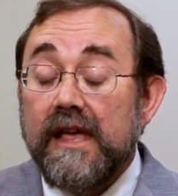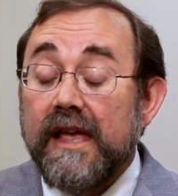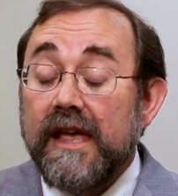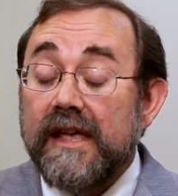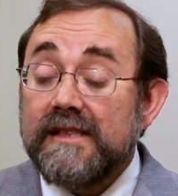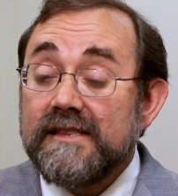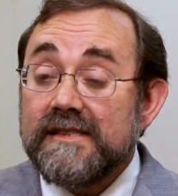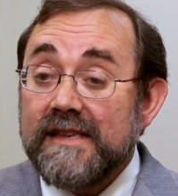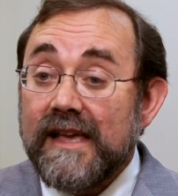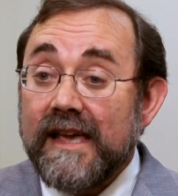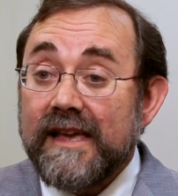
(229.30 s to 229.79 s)

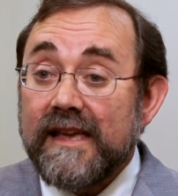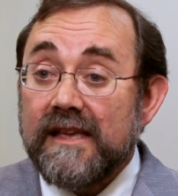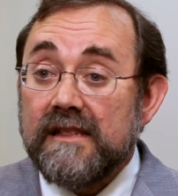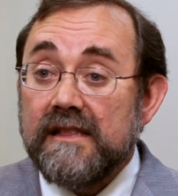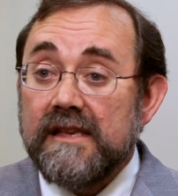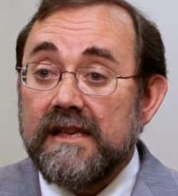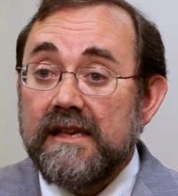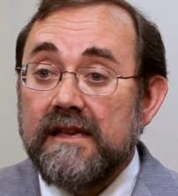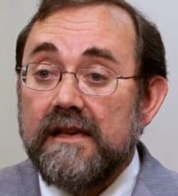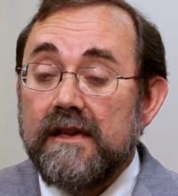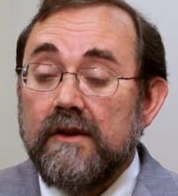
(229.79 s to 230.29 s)
And
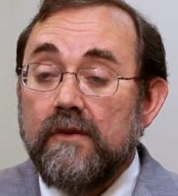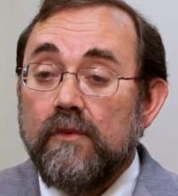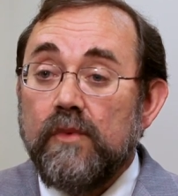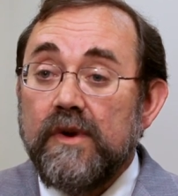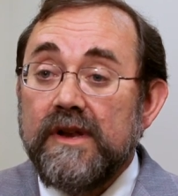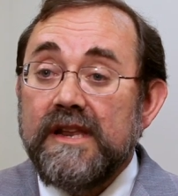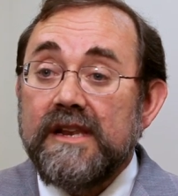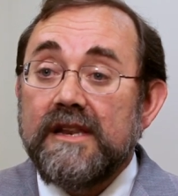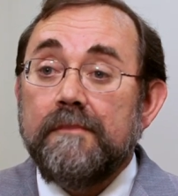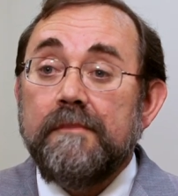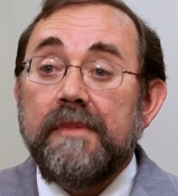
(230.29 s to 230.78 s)
secondly, we
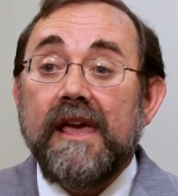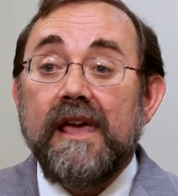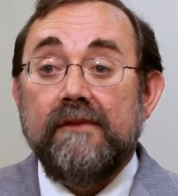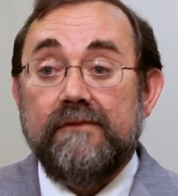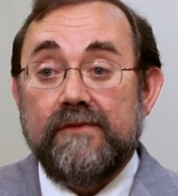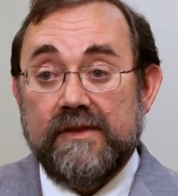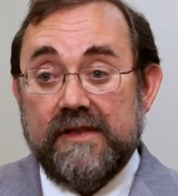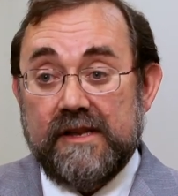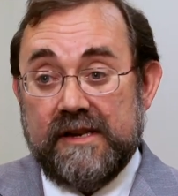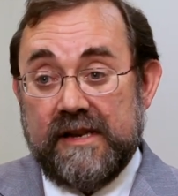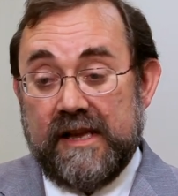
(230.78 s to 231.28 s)
need to pay
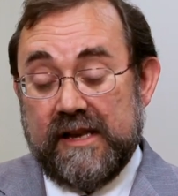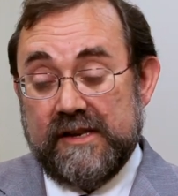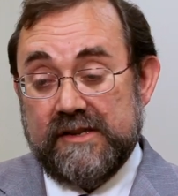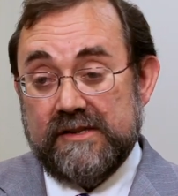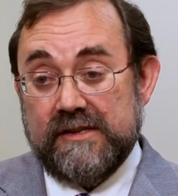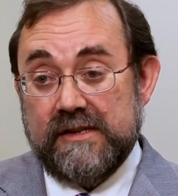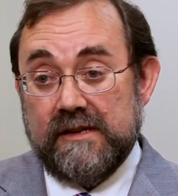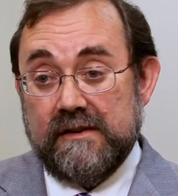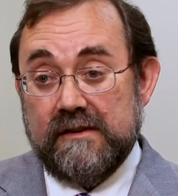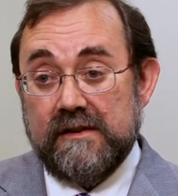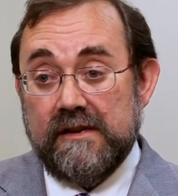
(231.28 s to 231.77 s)
for the
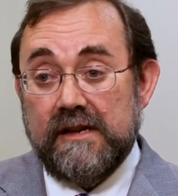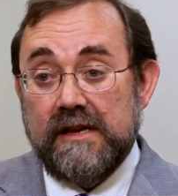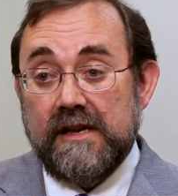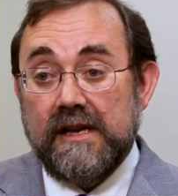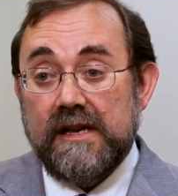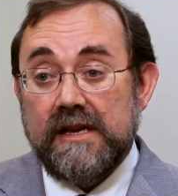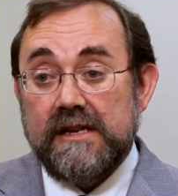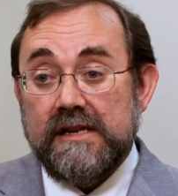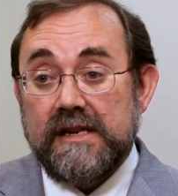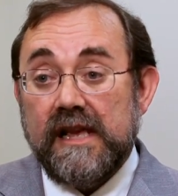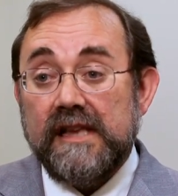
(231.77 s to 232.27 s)
testing.
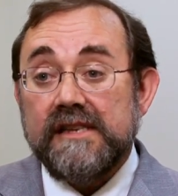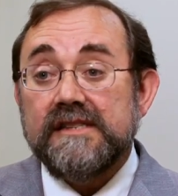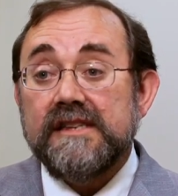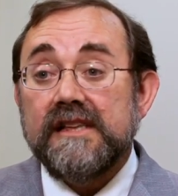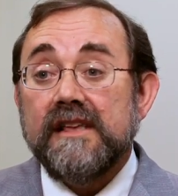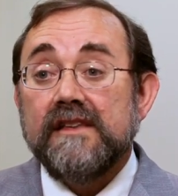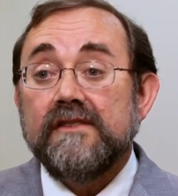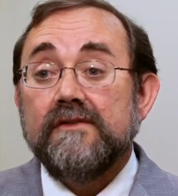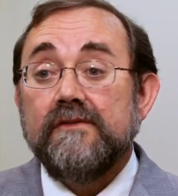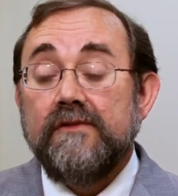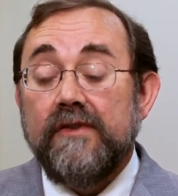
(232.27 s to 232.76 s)
Testing
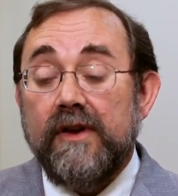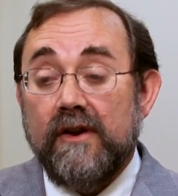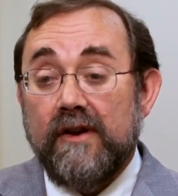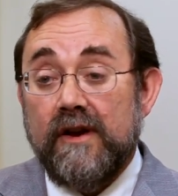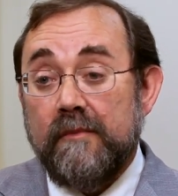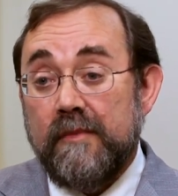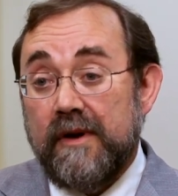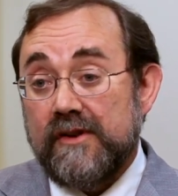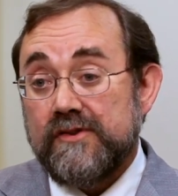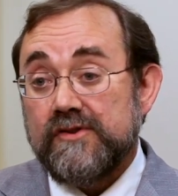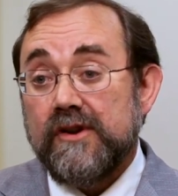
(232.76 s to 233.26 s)
is very
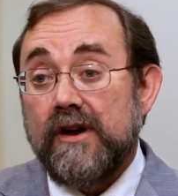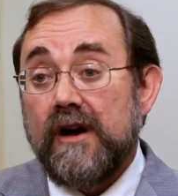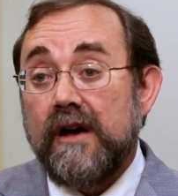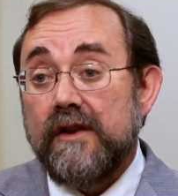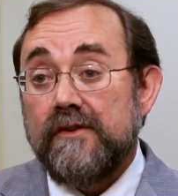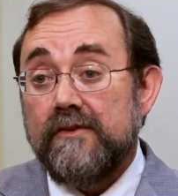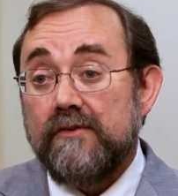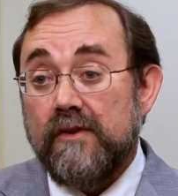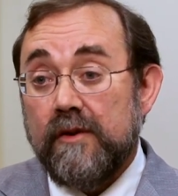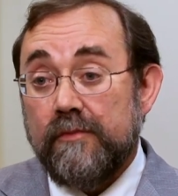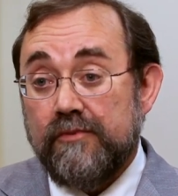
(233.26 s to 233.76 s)
much
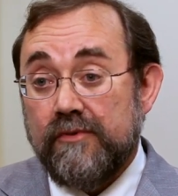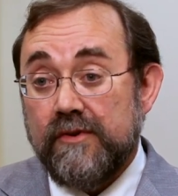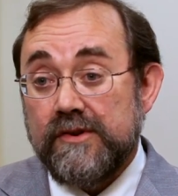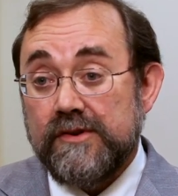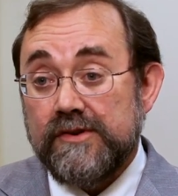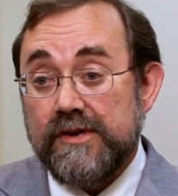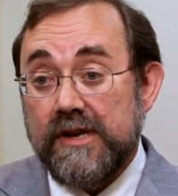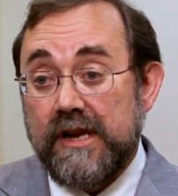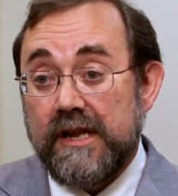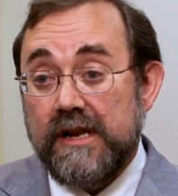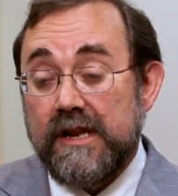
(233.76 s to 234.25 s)

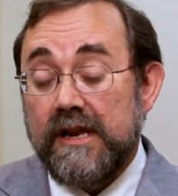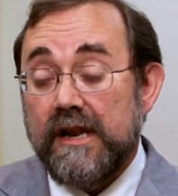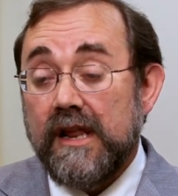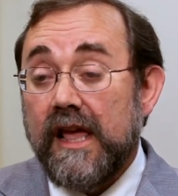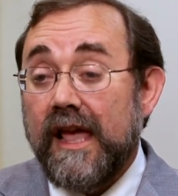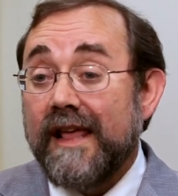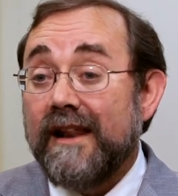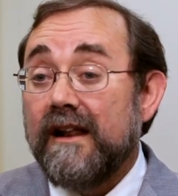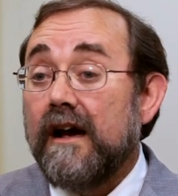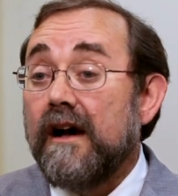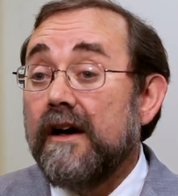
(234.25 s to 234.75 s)
underappreciated
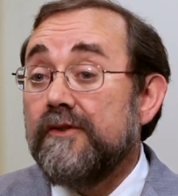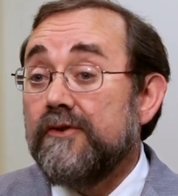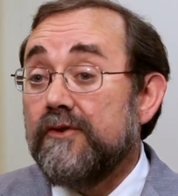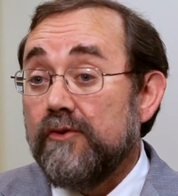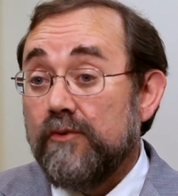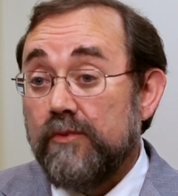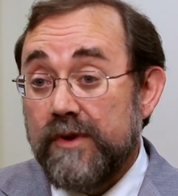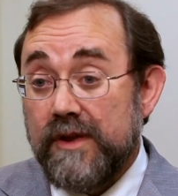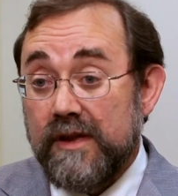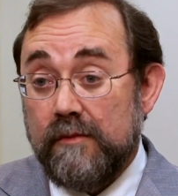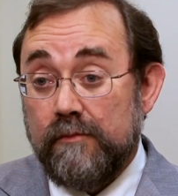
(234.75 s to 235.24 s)
and under
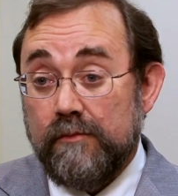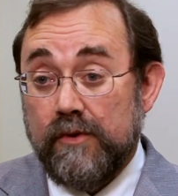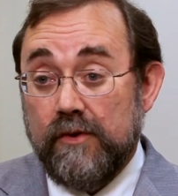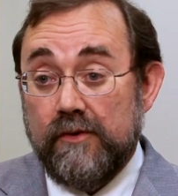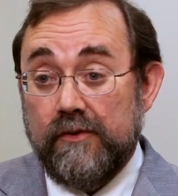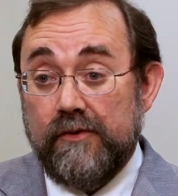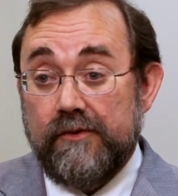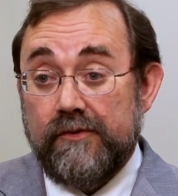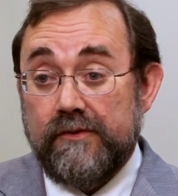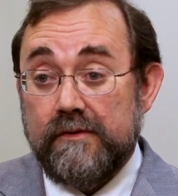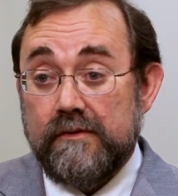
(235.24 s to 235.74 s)

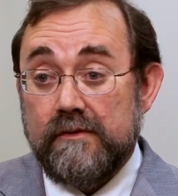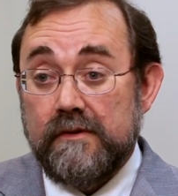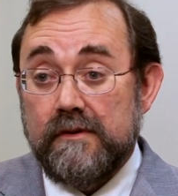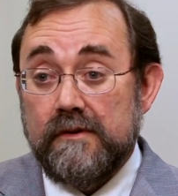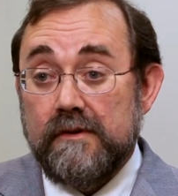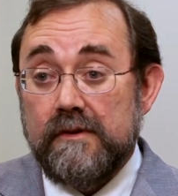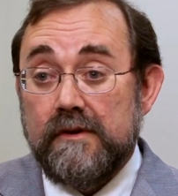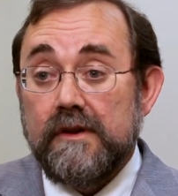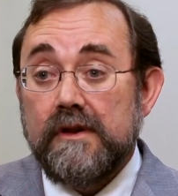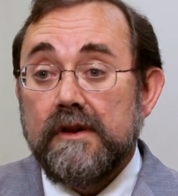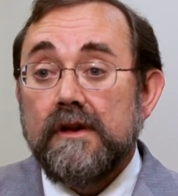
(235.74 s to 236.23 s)
reimbursed.
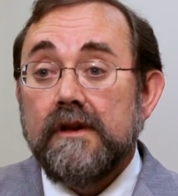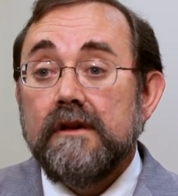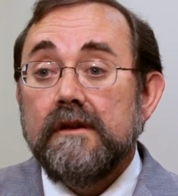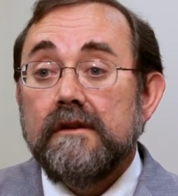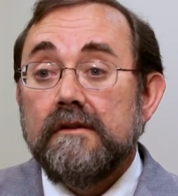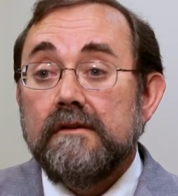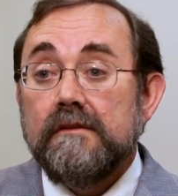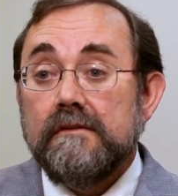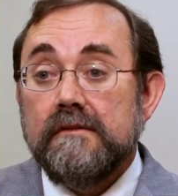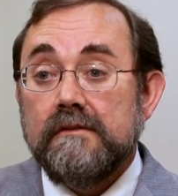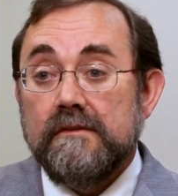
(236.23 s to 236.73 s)

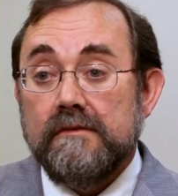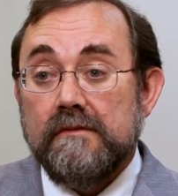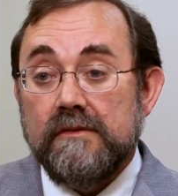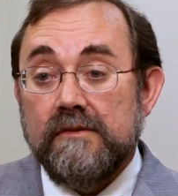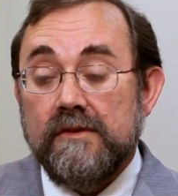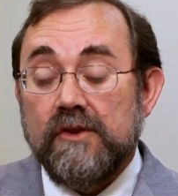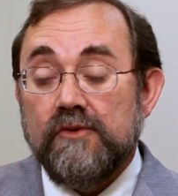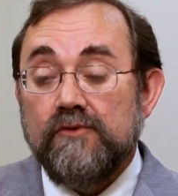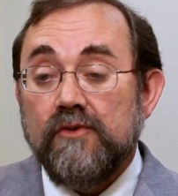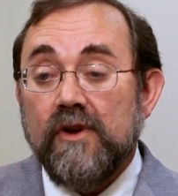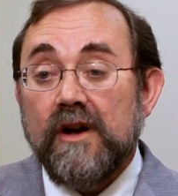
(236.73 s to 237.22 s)

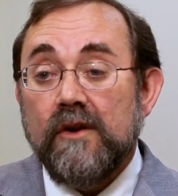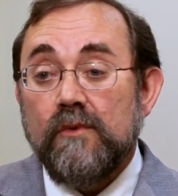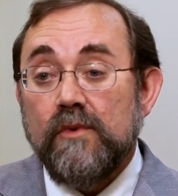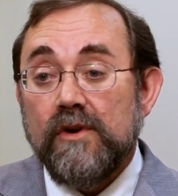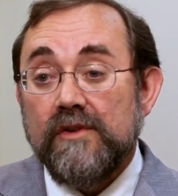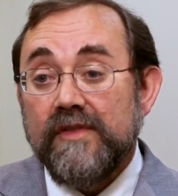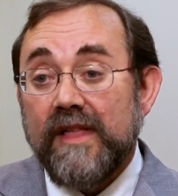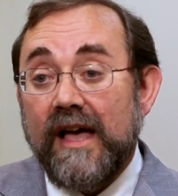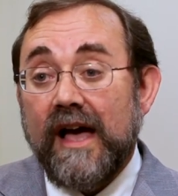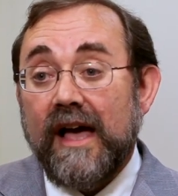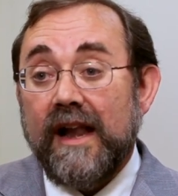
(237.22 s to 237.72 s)
The drug will
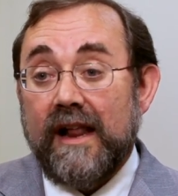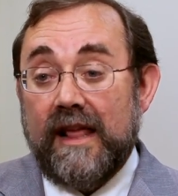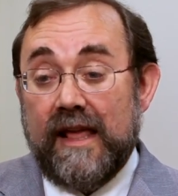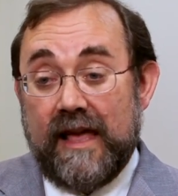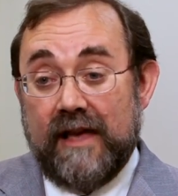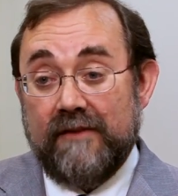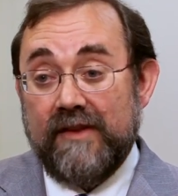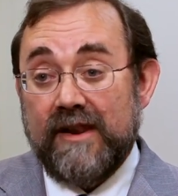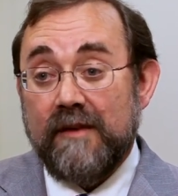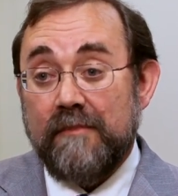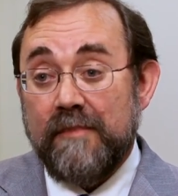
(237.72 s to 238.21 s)
not
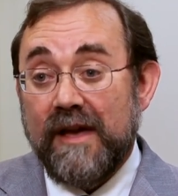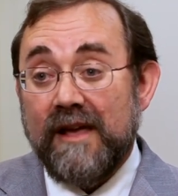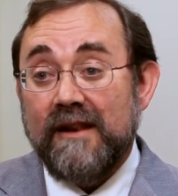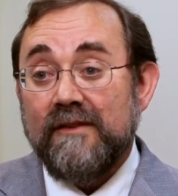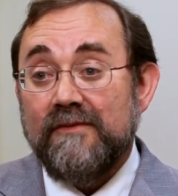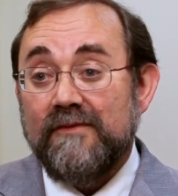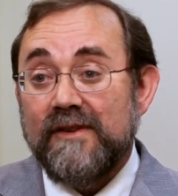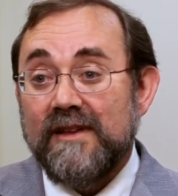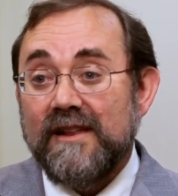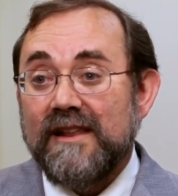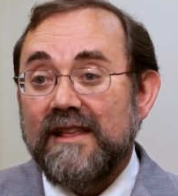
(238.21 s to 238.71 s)
have any
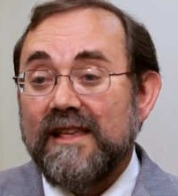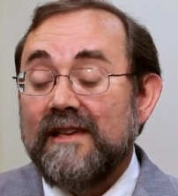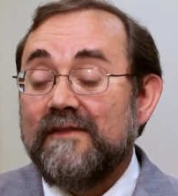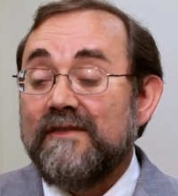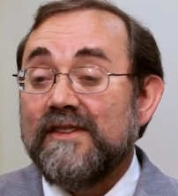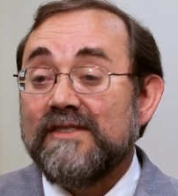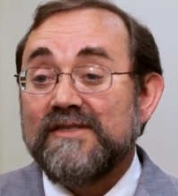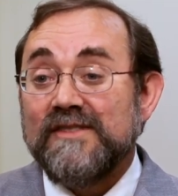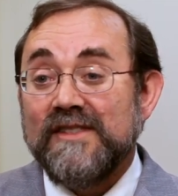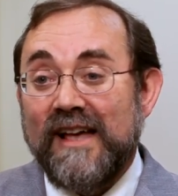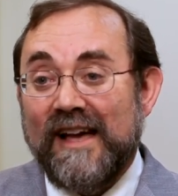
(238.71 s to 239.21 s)
benefit if
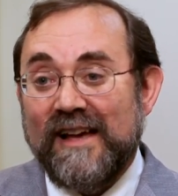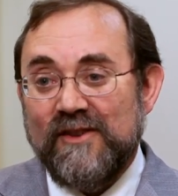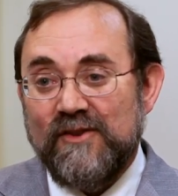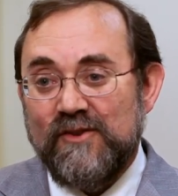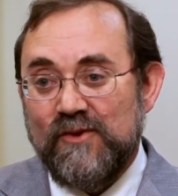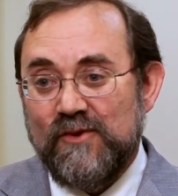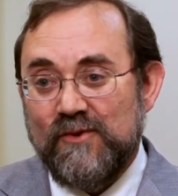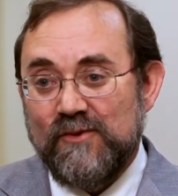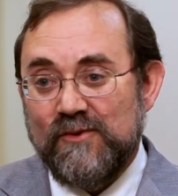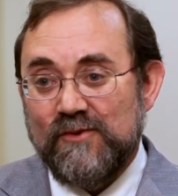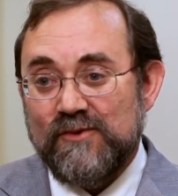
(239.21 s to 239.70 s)
it's not
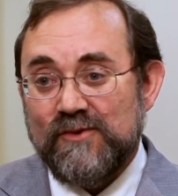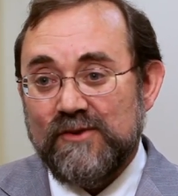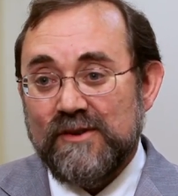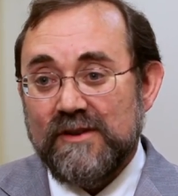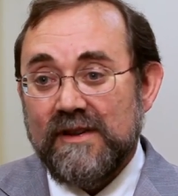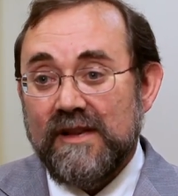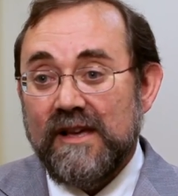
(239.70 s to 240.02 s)
used,